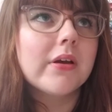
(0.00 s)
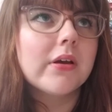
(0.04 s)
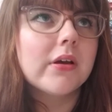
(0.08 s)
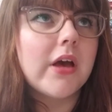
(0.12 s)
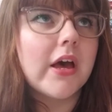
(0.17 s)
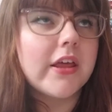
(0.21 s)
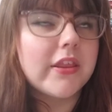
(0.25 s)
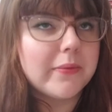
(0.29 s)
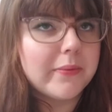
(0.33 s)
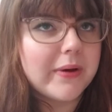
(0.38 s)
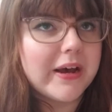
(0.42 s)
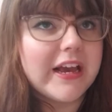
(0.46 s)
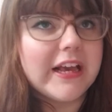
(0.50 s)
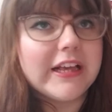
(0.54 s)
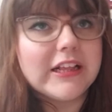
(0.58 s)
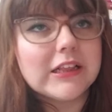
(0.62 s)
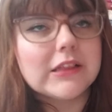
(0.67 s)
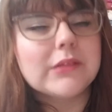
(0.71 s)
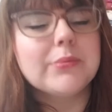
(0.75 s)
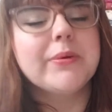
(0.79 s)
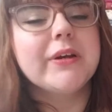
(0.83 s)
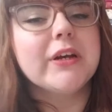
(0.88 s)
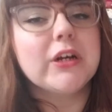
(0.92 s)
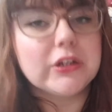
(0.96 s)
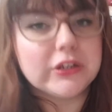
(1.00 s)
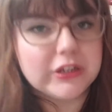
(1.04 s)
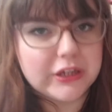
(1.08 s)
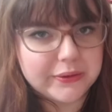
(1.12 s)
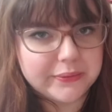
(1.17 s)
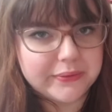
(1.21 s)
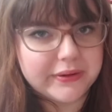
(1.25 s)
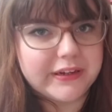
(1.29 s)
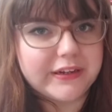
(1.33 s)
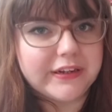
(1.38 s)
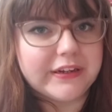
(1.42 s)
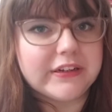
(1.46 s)
Otherwise, we all
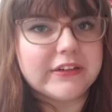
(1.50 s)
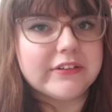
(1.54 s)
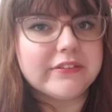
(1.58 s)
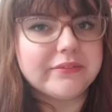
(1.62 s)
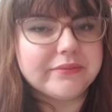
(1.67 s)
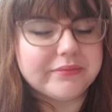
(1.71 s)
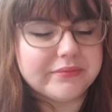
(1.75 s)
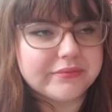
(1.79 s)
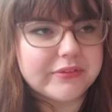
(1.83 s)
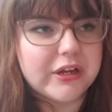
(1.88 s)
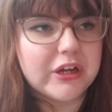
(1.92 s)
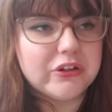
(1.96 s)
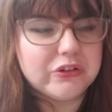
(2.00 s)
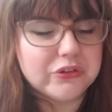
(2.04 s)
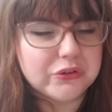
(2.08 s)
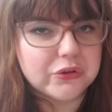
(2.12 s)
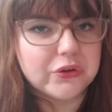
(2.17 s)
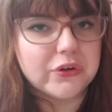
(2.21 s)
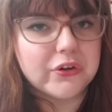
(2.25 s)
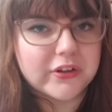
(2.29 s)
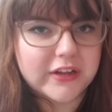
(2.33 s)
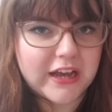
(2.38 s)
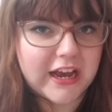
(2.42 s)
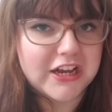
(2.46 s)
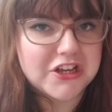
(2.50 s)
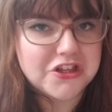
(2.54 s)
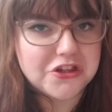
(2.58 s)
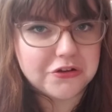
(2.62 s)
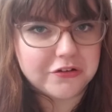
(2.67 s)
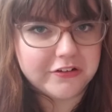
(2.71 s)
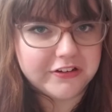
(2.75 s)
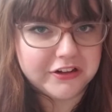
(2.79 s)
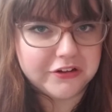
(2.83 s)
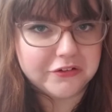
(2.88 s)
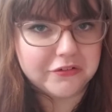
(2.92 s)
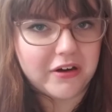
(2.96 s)
know he'd adore
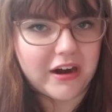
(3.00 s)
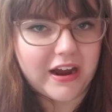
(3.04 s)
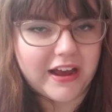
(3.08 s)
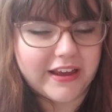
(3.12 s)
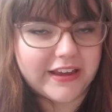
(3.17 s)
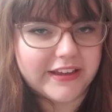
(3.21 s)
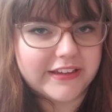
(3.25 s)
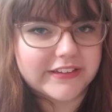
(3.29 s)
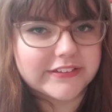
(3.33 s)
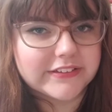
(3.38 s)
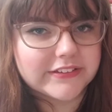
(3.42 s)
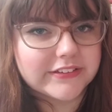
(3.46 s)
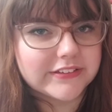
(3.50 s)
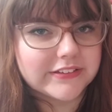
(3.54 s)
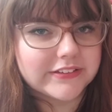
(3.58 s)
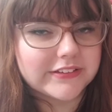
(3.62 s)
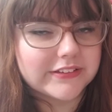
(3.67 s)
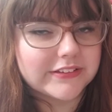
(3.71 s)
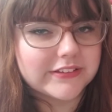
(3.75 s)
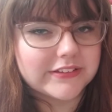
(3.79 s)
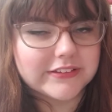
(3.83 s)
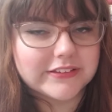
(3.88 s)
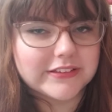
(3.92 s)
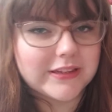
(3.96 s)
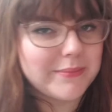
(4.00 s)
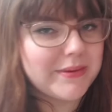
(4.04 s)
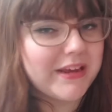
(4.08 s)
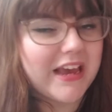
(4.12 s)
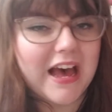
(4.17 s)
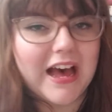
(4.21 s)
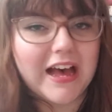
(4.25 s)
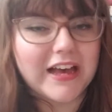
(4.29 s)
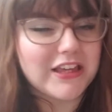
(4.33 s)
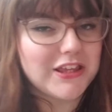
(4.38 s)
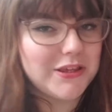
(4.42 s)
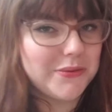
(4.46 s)
Catcher in the Rye. I mean,
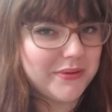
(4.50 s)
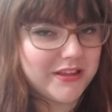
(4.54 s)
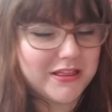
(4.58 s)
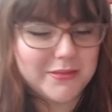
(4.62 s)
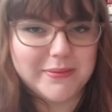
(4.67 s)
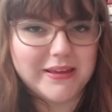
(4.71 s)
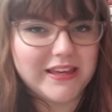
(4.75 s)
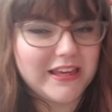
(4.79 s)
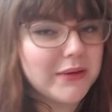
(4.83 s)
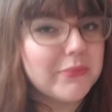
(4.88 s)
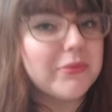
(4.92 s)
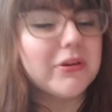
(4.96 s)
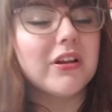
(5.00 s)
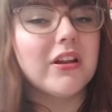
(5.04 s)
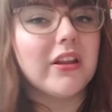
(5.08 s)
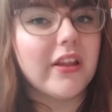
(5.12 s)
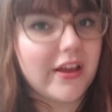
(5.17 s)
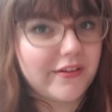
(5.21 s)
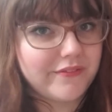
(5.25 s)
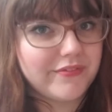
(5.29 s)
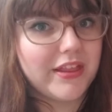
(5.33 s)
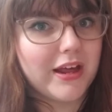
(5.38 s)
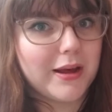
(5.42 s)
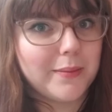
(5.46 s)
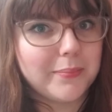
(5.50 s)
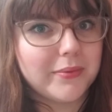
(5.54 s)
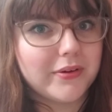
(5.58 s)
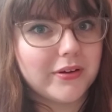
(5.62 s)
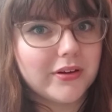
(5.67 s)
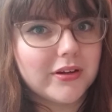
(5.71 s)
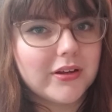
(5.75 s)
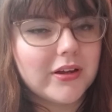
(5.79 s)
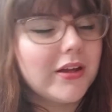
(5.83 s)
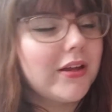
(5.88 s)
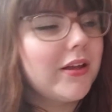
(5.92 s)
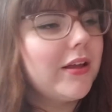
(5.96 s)
argue with me, he would love that
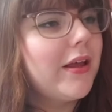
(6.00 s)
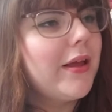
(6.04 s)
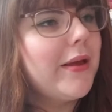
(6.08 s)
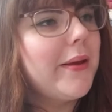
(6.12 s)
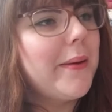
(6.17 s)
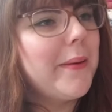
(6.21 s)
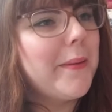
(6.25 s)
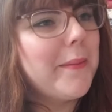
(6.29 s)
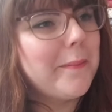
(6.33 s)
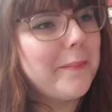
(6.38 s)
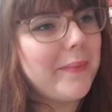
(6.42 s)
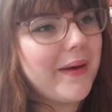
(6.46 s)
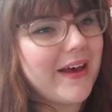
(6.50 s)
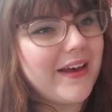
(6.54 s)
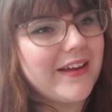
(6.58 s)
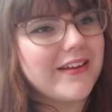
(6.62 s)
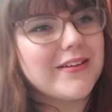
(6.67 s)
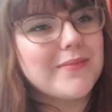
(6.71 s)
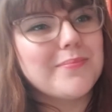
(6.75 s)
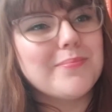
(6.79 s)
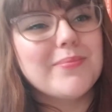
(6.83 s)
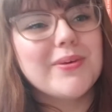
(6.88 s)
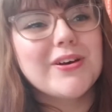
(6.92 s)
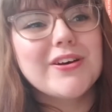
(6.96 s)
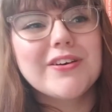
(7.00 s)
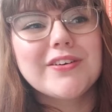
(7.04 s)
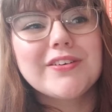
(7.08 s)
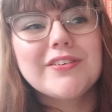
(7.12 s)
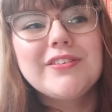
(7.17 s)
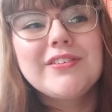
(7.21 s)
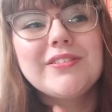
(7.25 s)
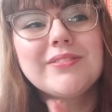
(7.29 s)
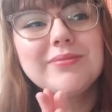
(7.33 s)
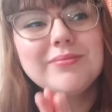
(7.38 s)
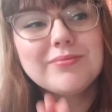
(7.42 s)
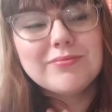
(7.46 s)
book. But more
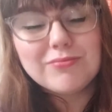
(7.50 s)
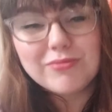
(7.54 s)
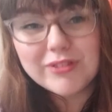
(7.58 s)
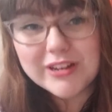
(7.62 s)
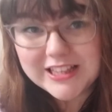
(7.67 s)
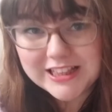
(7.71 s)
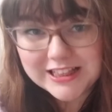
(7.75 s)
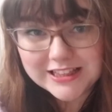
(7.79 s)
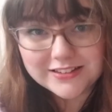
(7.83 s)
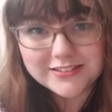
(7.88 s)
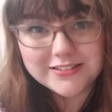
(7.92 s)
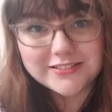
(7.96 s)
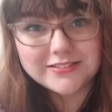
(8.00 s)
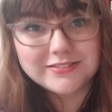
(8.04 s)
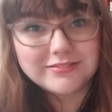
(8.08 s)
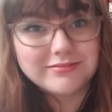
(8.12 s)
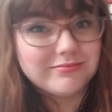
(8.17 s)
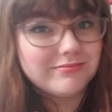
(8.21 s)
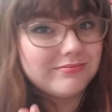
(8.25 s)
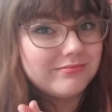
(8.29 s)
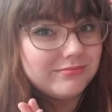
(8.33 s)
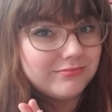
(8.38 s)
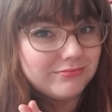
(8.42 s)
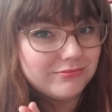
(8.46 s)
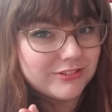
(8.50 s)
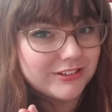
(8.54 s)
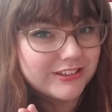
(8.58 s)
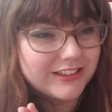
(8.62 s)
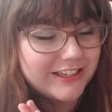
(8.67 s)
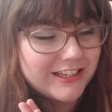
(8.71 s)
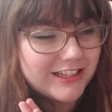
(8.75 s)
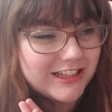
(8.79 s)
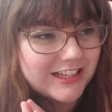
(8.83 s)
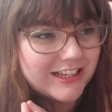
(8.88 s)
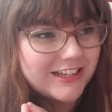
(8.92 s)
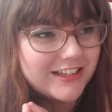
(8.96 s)
recent
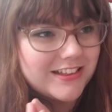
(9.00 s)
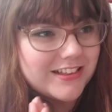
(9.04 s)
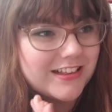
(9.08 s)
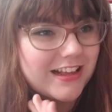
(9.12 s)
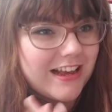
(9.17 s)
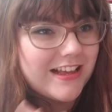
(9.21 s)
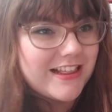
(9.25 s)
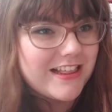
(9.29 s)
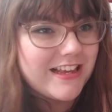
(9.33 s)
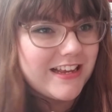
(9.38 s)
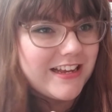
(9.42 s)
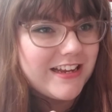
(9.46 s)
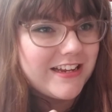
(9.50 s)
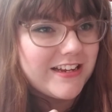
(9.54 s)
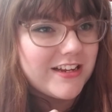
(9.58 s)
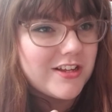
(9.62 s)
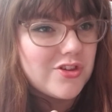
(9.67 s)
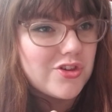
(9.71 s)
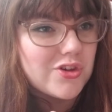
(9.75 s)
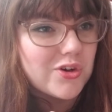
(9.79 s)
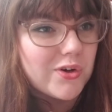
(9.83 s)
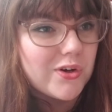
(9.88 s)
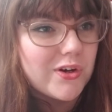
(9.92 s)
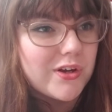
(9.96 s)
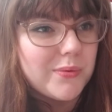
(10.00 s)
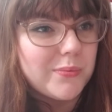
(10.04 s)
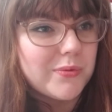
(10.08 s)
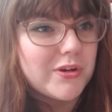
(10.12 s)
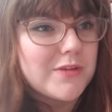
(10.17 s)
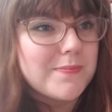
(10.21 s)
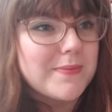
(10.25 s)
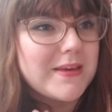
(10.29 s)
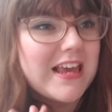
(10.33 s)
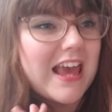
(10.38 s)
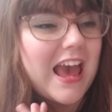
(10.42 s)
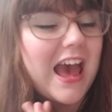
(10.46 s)
releases I think he'd enjoy
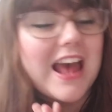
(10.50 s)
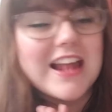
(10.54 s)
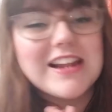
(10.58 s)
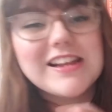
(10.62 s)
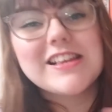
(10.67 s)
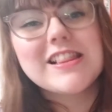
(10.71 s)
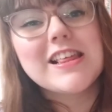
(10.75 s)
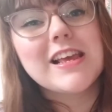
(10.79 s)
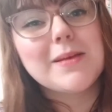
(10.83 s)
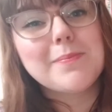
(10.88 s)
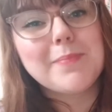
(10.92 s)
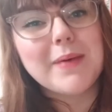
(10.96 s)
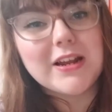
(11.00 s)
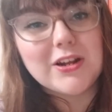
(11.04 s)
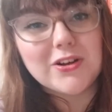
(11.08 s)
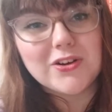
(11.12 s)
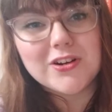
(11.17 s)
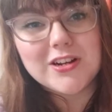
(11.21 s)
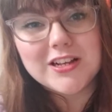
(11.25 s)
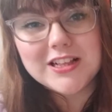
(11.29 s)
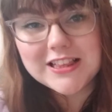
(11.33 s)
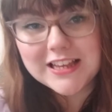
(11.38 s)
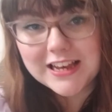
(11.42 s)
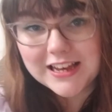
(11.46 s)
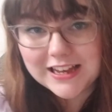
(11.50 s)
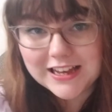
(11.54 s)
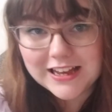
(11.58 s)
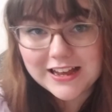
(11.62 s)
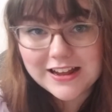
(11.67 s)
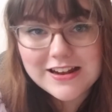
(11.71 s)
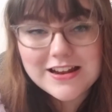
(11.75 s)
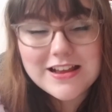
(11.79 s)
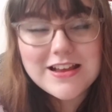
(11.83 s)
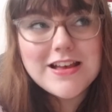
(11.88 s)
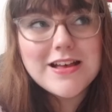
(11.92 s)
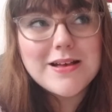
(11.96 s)
would be anything by Donna
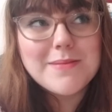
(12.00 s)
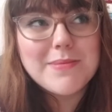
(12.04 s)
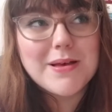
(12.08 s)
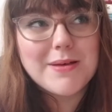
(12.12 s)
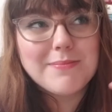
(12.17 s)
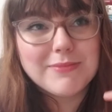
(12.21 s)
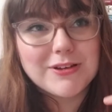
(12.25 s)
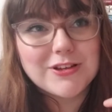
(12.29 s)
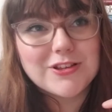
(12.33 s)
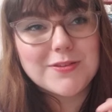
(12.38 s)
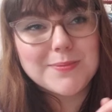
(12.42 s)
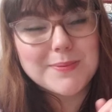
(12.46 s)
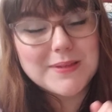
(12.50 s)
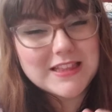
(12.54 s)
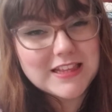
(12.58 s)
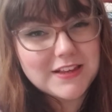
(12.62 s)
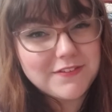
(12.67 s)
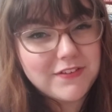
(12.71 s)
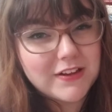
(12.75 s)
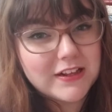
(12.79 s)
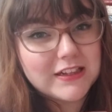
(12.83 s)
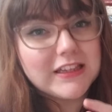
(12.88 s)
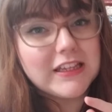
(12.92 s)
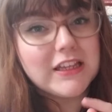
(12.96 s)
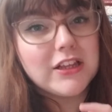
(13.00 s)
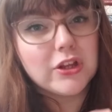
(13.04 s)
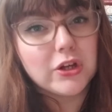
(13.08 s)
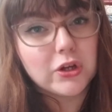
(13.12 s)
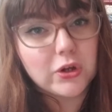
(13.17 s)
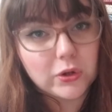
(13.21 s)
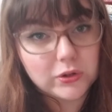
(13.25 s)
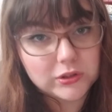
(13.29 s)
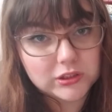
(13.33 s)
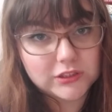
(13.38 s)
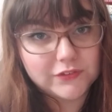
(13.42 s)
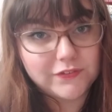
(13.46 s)
Tartt, but more specifically The
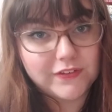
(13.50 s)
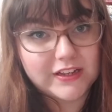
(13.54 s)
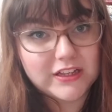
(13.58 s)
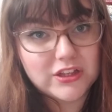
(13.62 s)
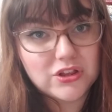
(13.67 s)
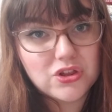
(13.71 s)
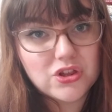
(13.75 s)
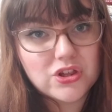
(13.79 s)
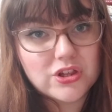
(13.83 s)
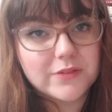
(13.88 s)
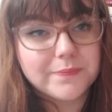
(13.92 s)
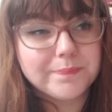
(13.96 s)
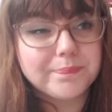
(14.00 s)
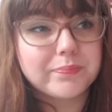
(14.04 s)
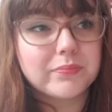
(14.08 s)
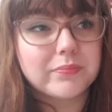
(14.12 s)
Goldfinch.